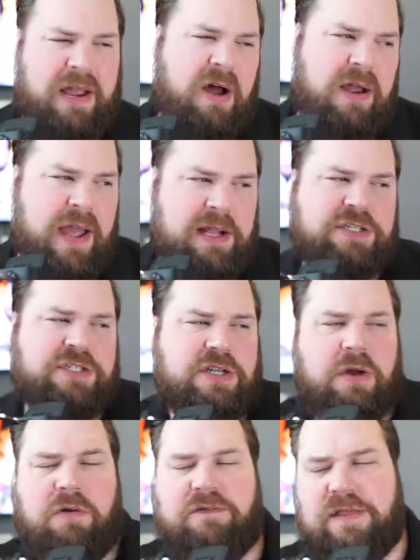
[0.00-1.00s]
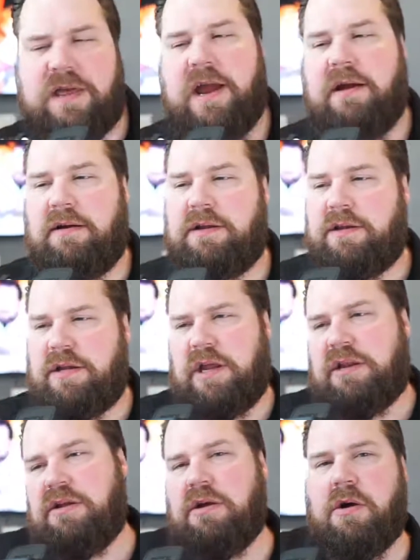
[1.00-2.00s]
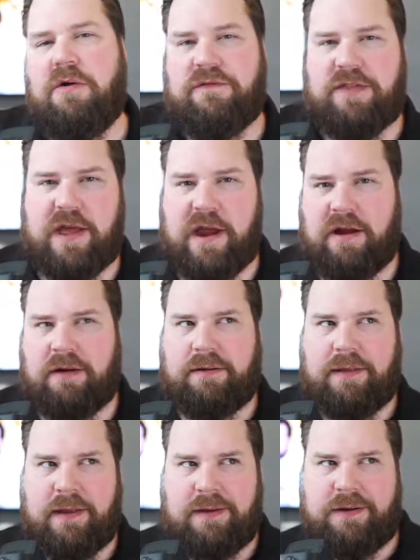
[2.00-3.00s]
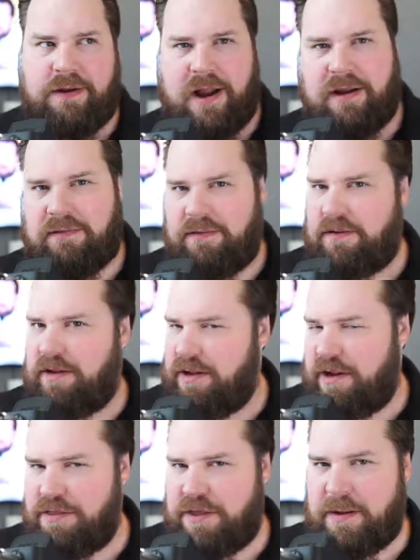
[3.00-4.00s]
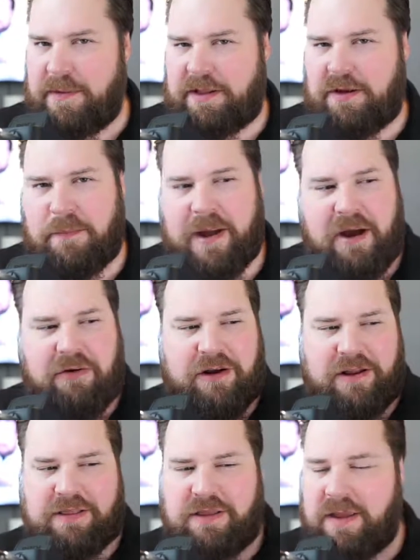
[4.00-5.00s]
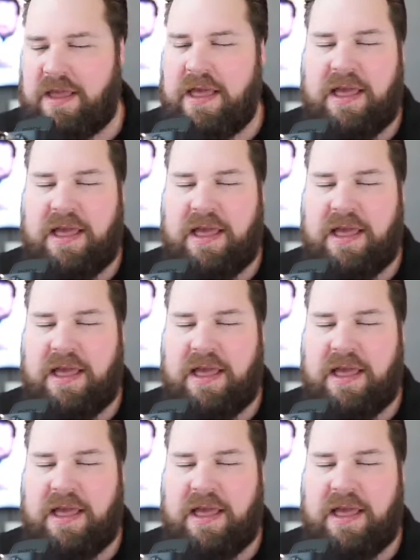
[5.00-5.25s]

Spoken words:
oh yeah, just go over there, and you go over there, and then you didn't think about their power. You didn't think.